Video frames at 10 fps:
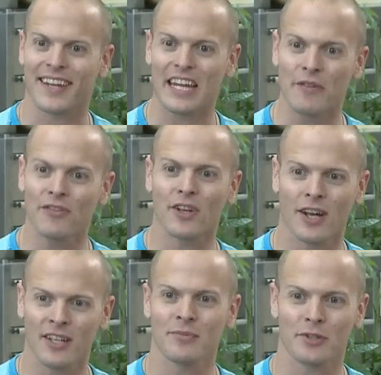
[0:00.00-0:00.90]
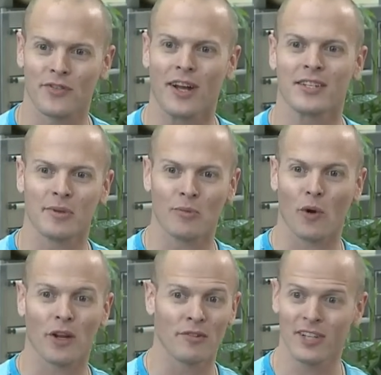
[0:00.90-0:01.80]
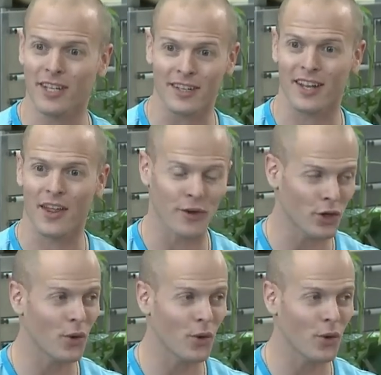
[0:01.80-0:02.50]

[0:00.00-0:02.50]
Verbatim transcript: Like if the customers find something more convenient, they're